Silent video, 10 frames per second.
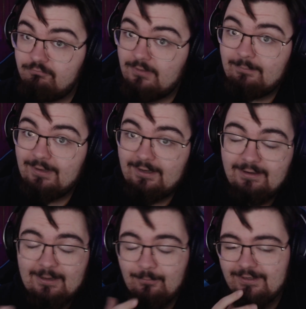Not bad.
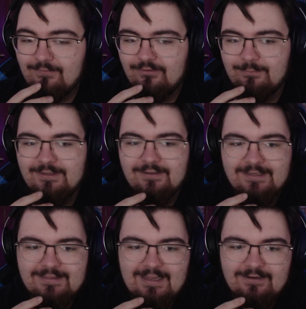I want to give it something
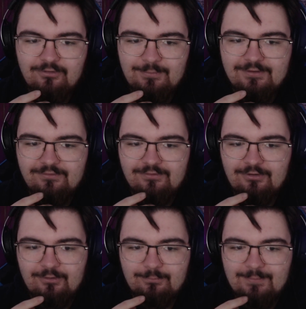like that just because it's, you
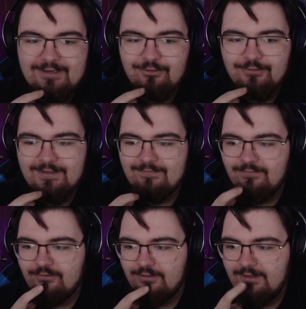know, my creative
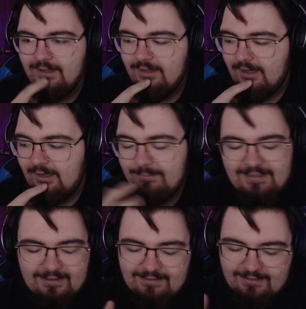vision. But
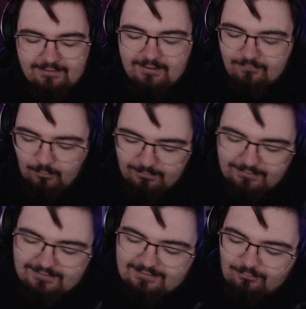yeah, again, if you want to
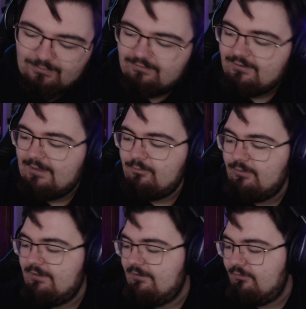play test when it's time,
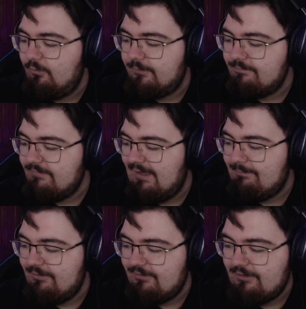join the Discord. I
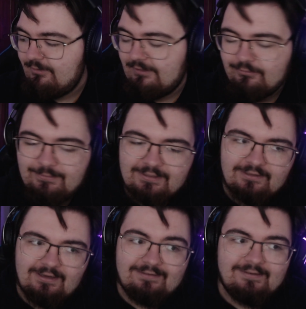appreciate you guys for being
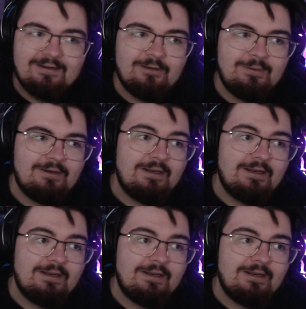excited about it.